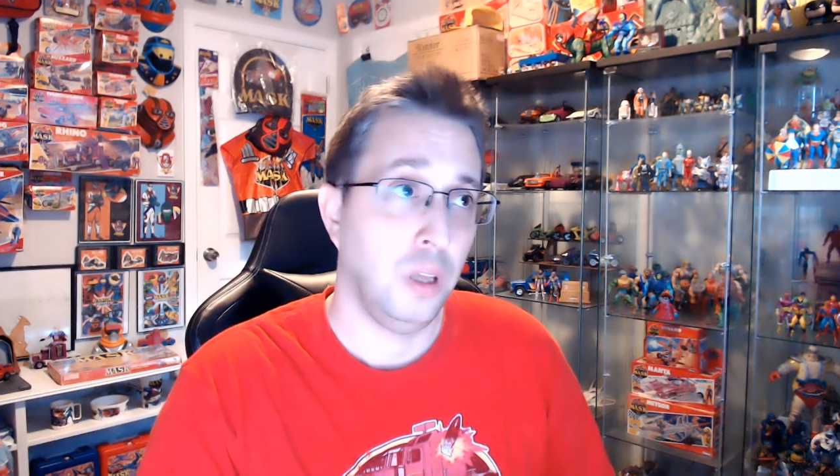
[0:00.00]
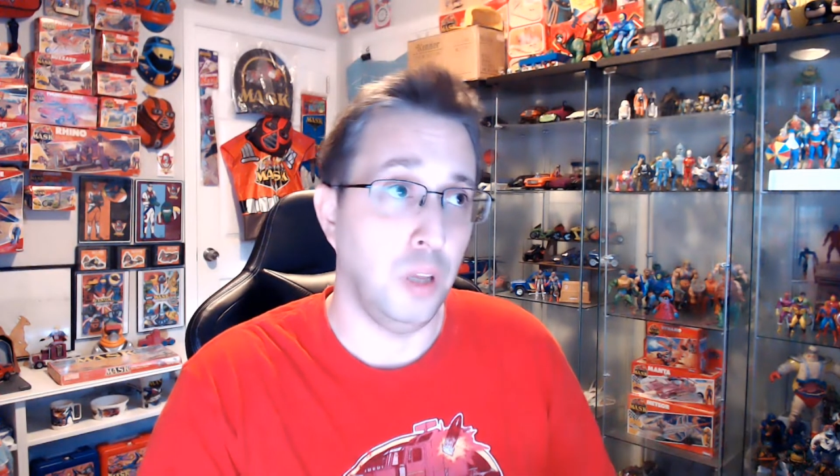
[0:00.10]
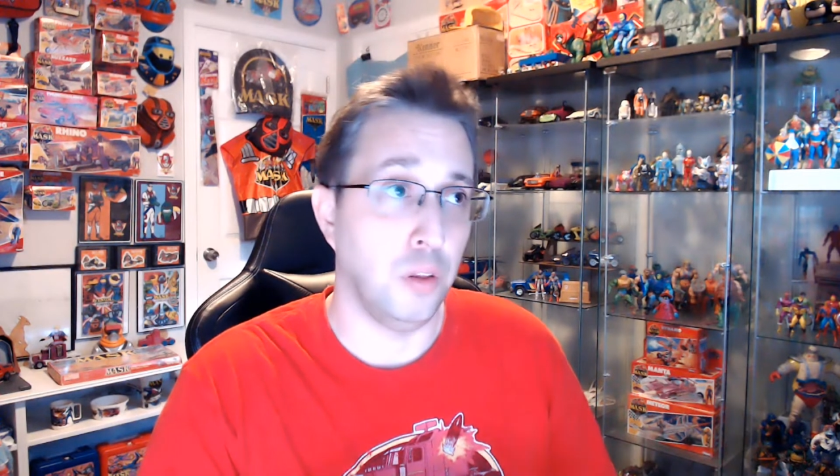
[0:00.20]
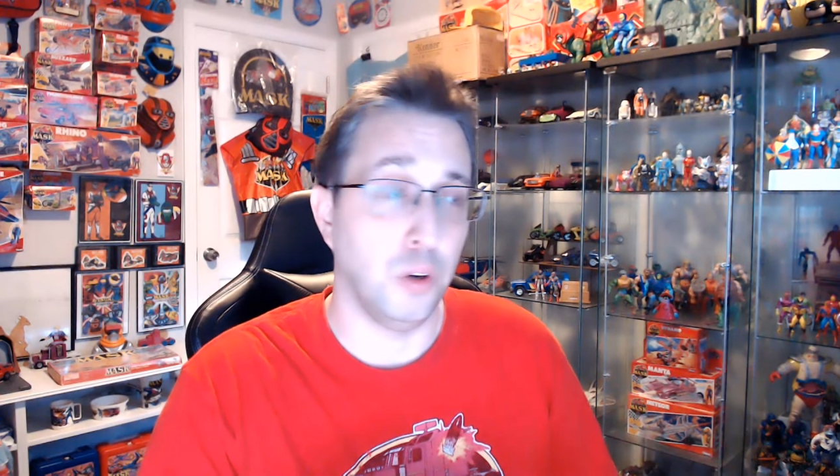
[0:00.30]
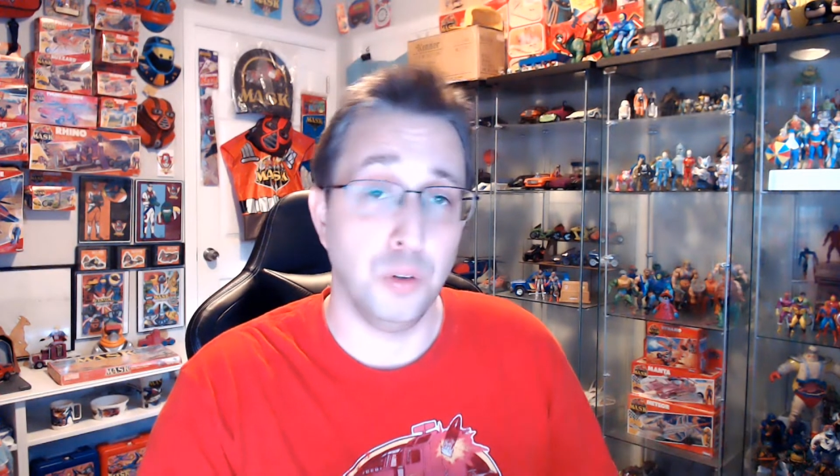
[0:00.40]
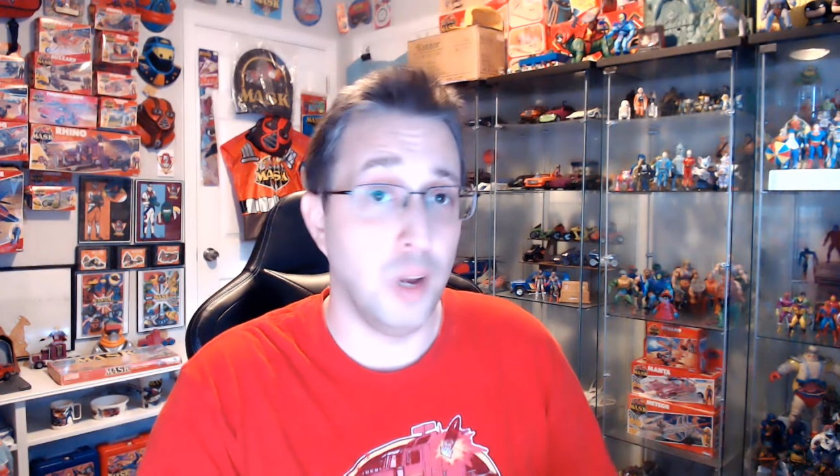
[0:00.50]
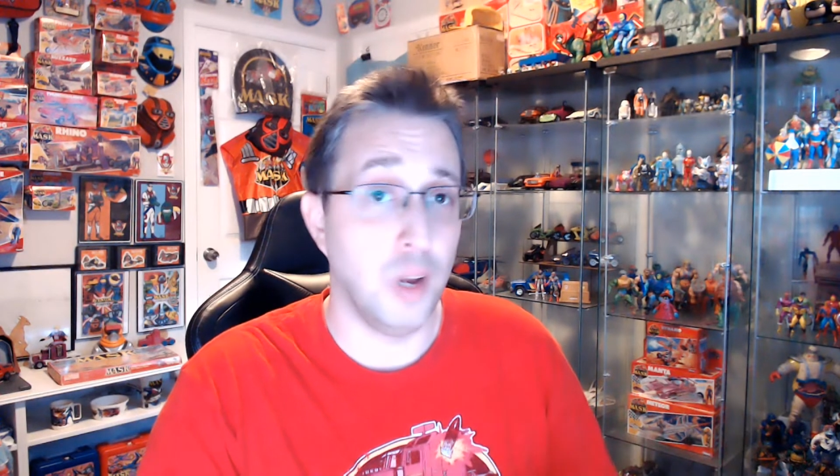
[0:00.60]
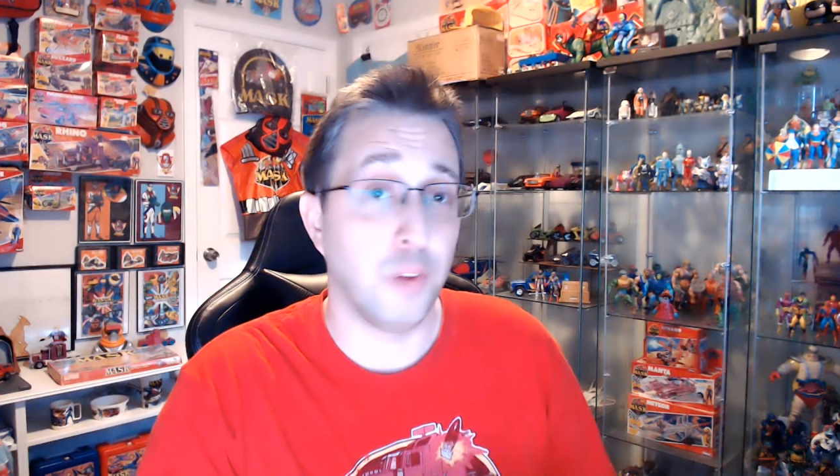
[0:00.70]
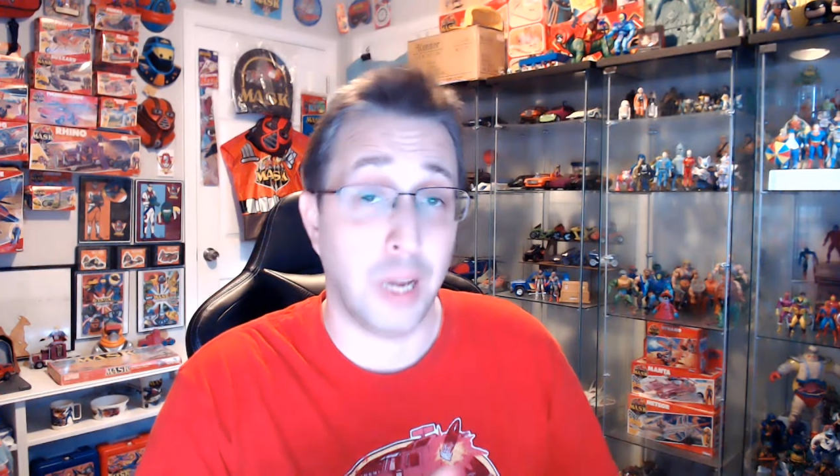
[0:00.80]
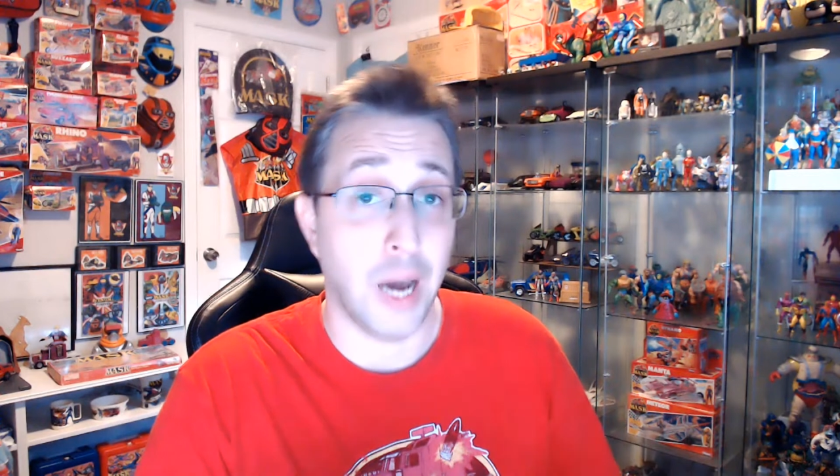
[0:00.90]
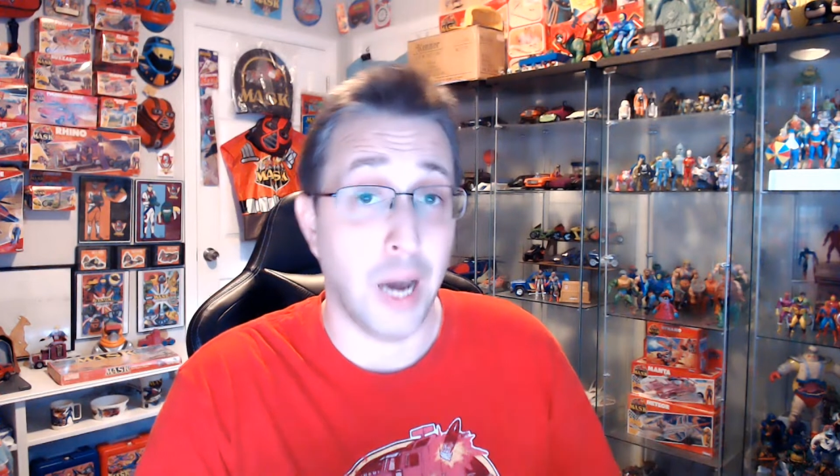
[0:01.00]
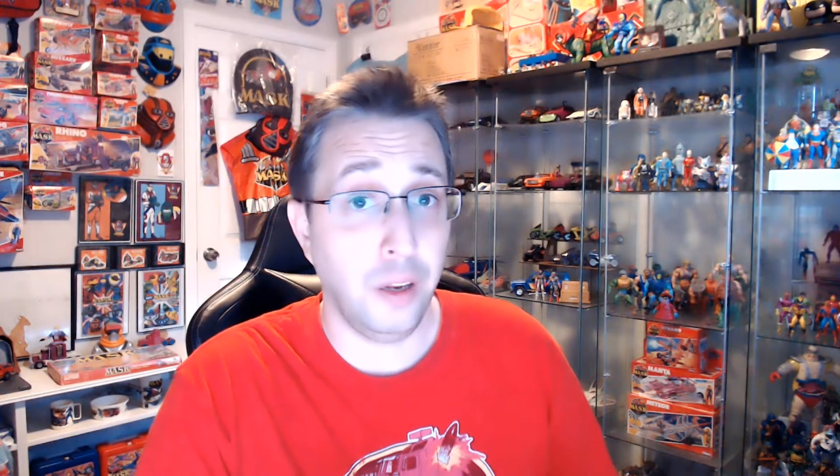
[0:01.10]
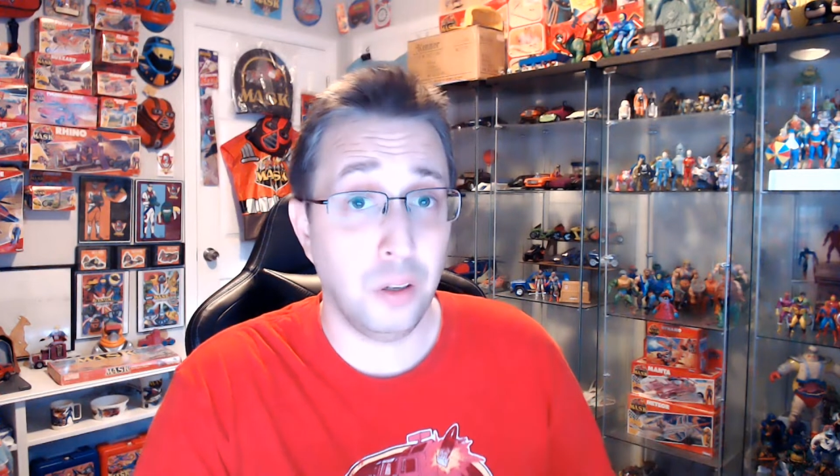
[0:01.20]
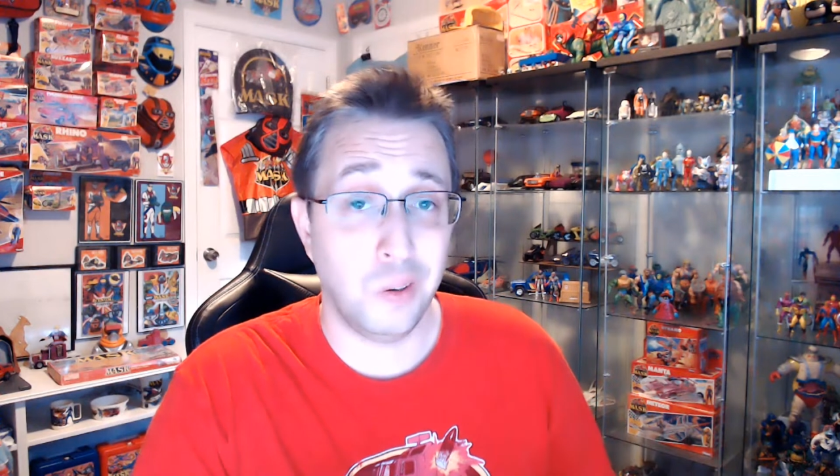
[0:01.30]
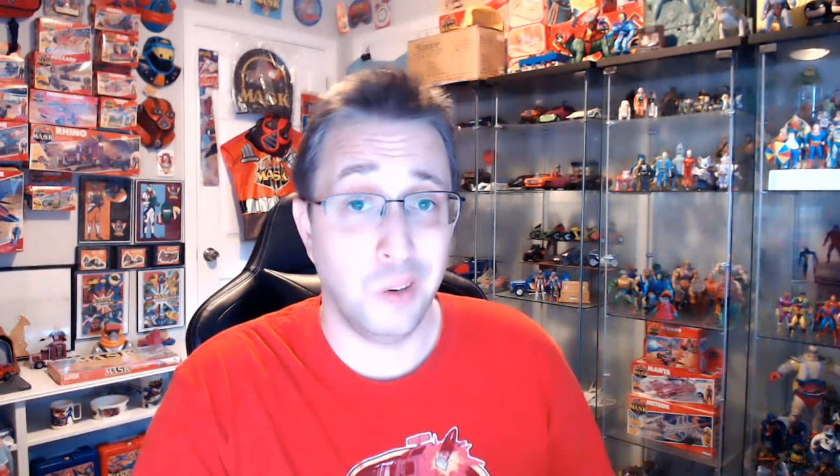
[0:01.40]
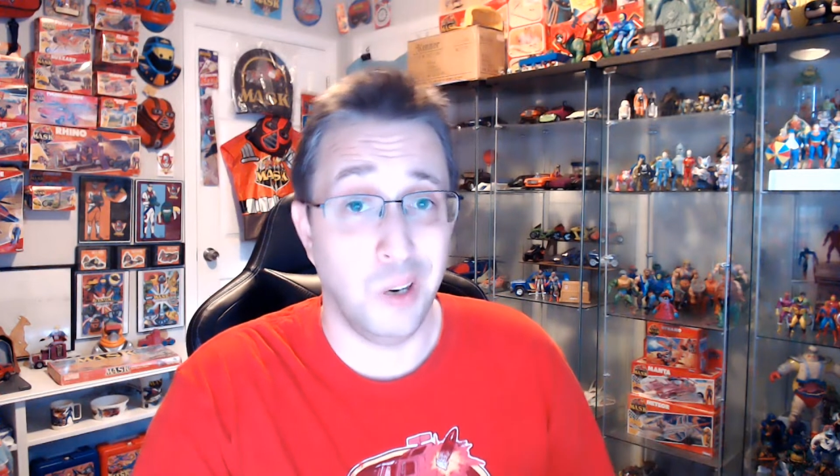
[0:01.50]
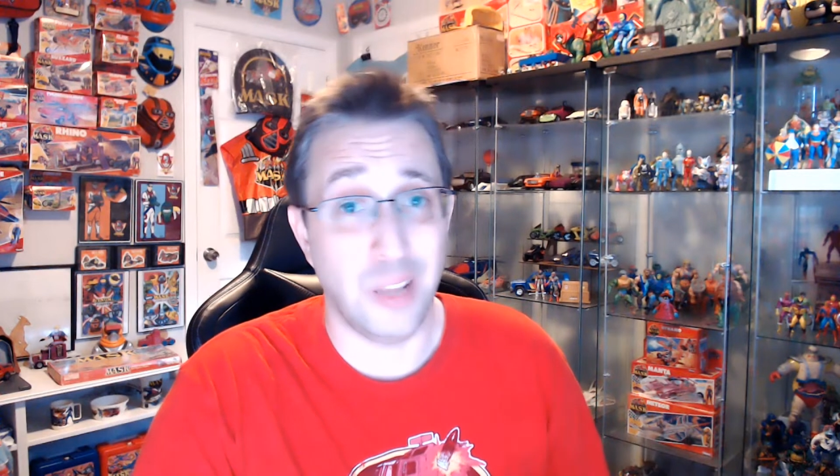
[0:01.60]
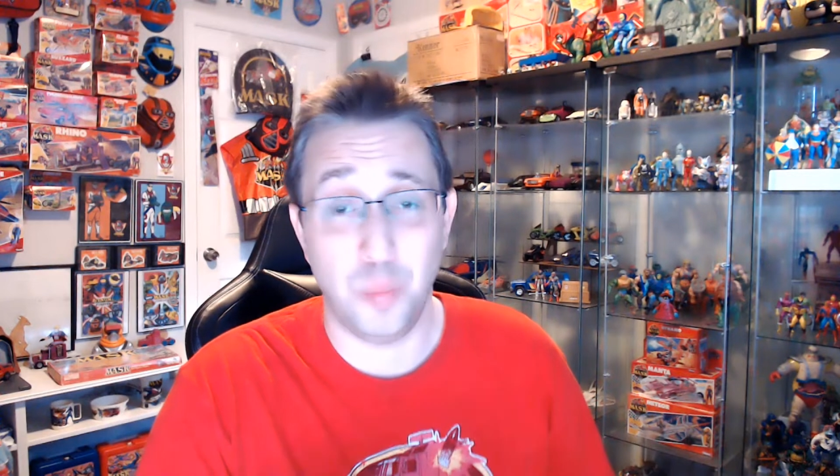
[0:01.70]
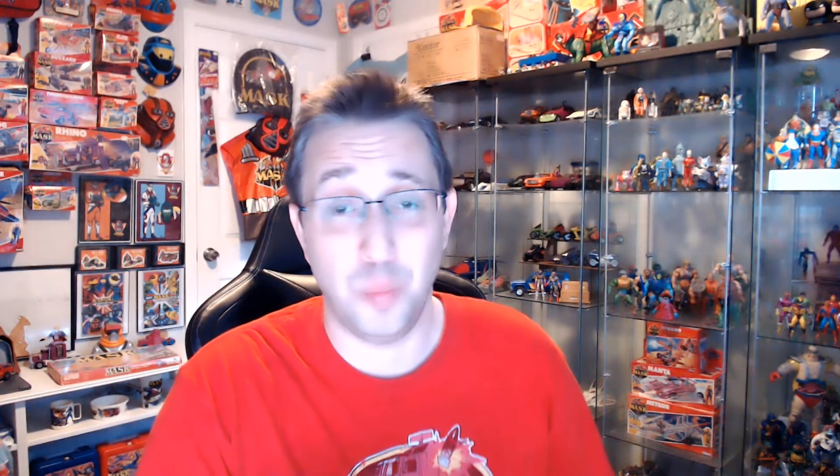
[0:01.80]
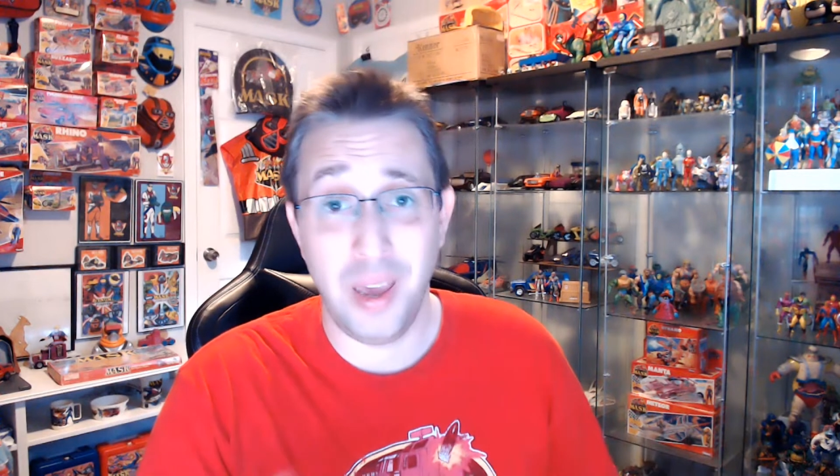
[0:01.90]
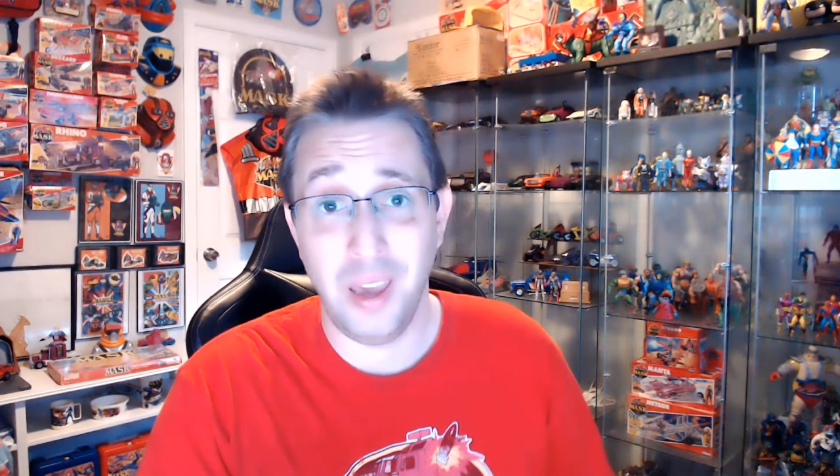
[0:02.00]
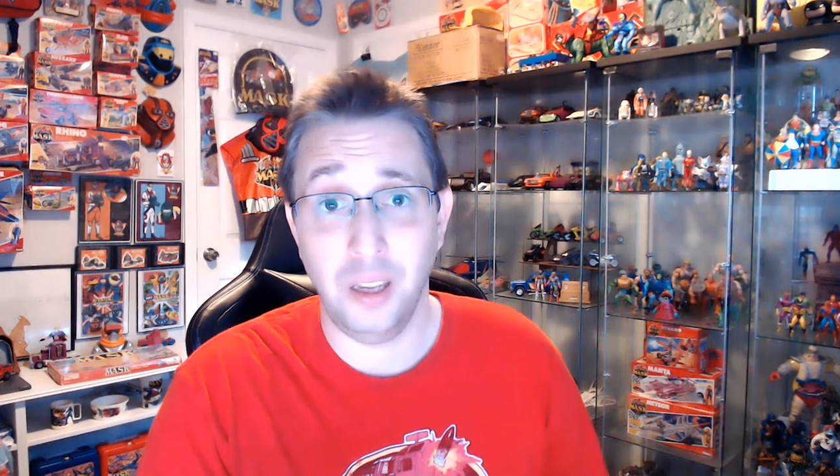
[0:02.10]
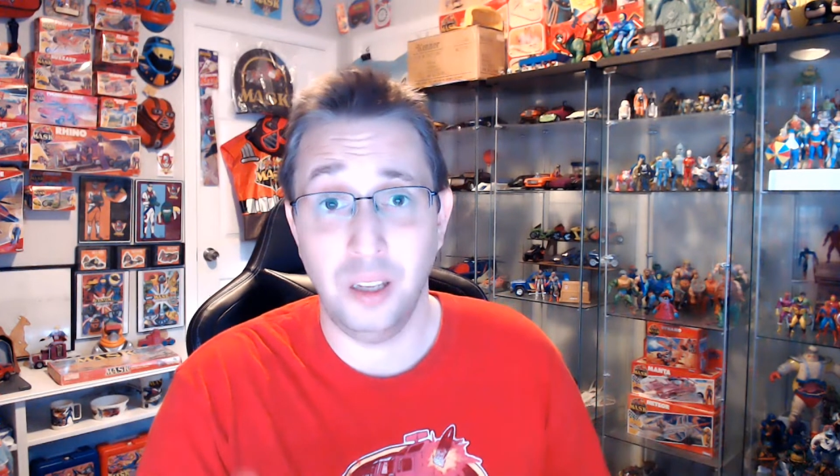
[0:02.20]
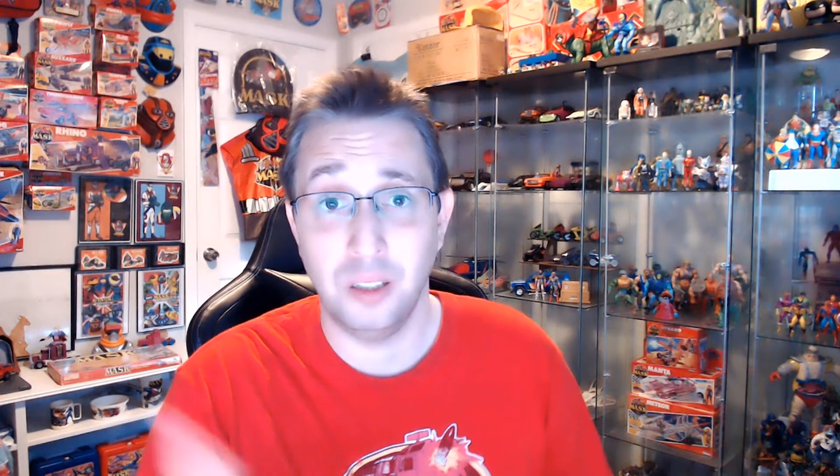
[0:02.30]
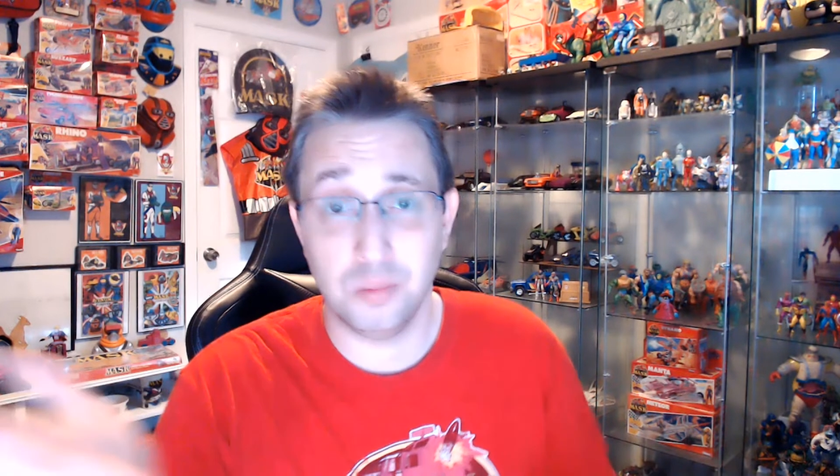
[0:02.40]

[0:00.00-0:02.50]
either never got it or had to pay,